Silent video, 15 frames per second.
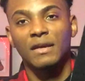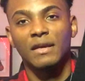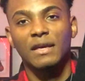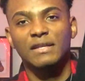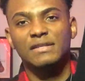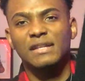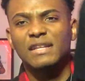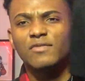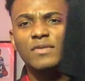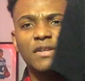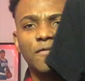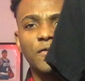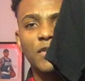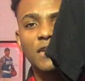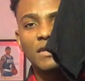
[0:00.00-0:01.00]
is literally,
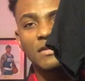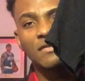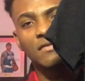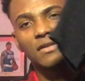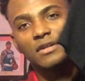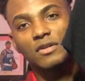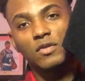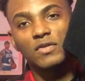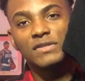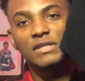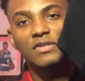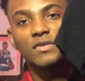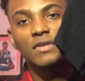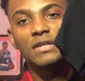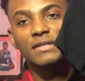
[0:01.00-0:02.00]
if you could look closely,
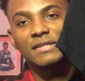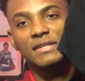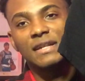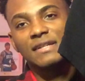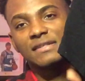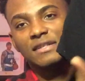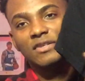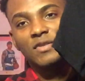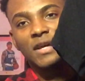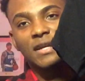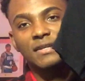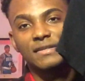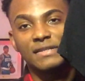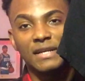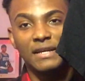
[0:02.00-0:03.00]
you can see that's the United
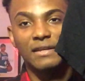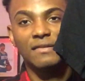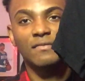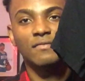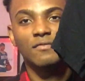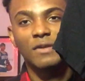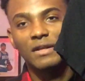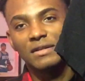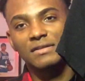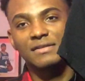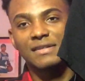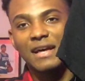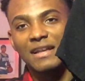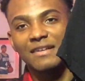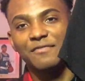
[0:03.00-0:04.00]
States. Well, it's
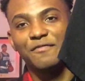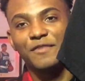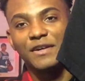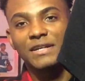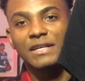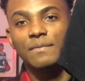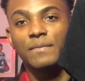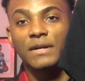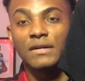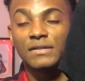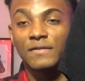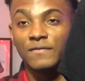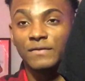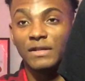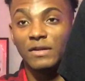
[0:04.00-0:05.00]
kind of funky because
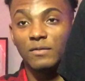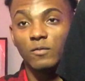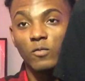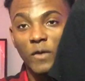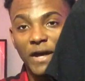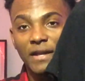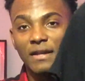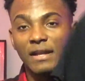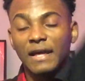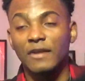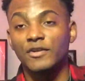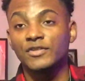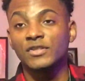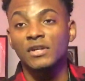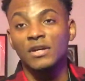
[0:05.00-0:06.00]
of the way the
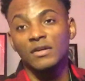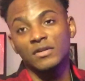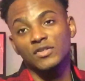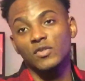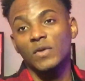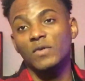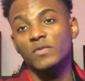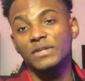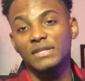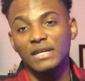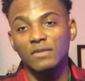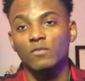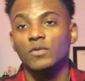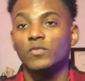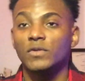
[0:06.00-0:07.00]
letters. So what we
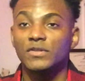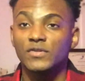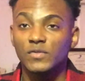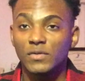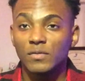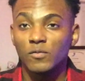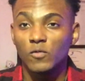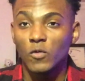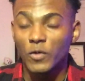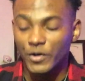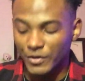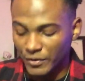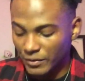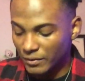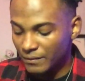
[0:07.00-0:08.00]
did, we went to a
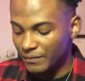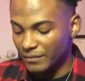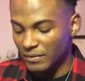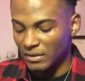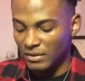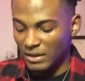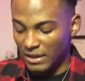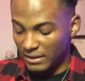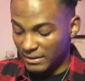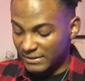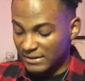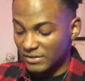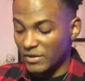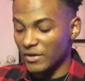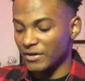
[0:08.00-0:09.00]
Wordle, and this
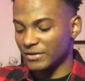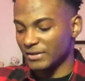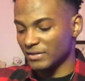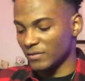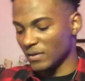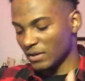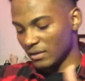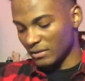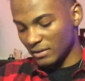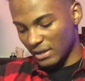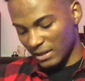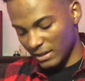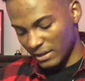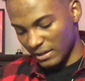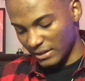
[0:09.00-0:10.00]
is hers as well.
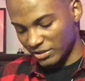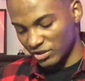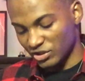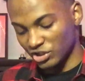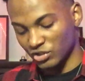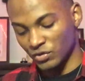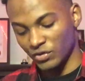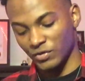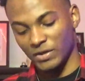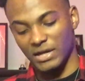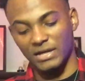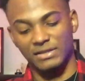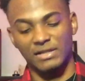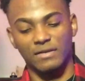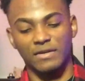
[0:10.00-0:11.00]
I should show you
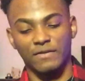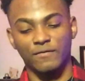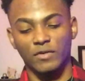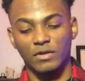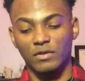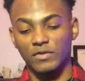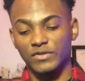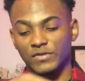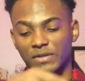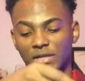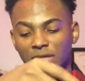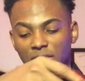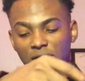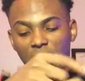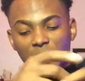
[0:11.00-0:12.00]
guys. I'll give you a closer look.